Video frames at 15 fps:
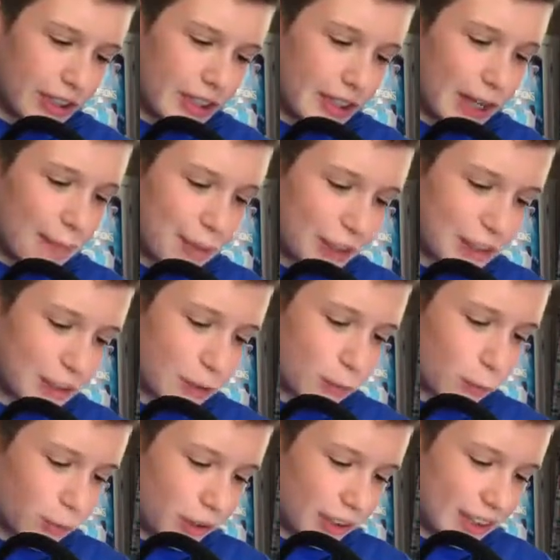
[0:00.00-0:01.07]
Not because it's
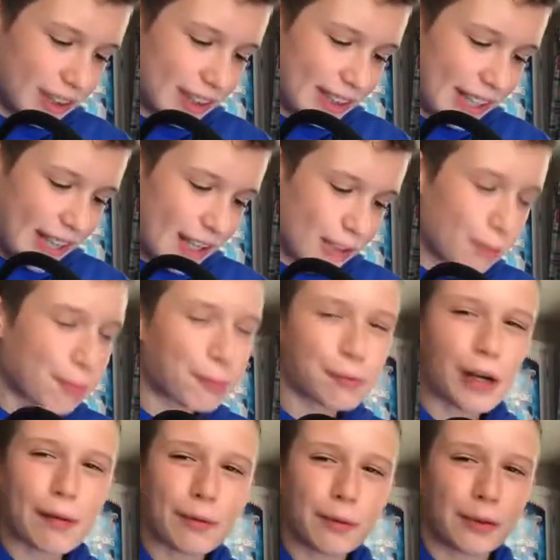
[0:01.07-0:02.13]
worth that. It's
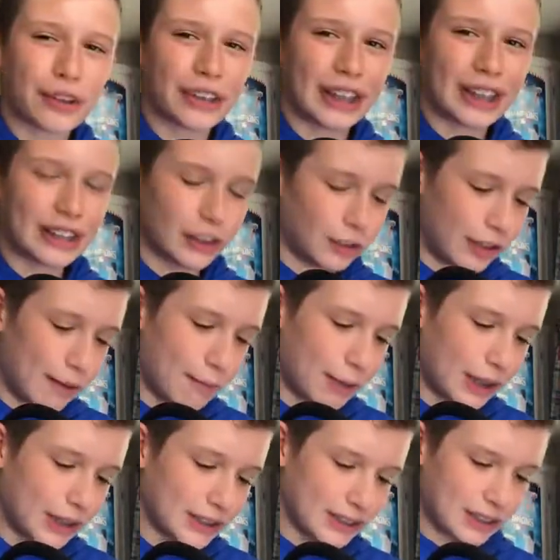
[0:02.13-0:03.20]
probably worth like
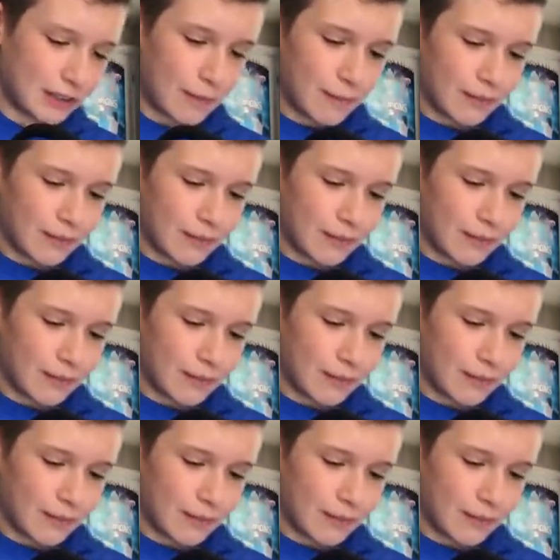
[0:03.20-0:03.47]
$30.